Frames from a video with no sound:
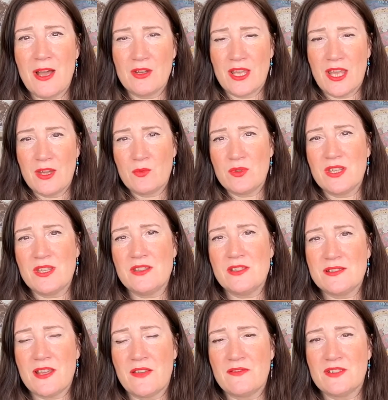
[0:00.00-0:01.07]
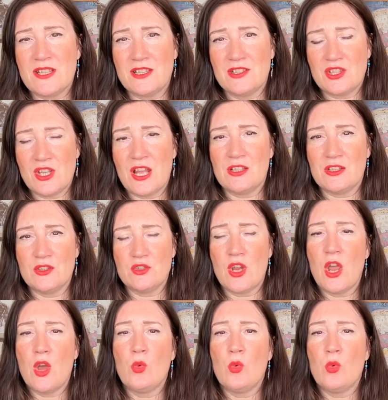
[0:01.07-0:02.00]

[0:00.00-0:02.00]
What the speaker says: okay, within the 7-day challenge,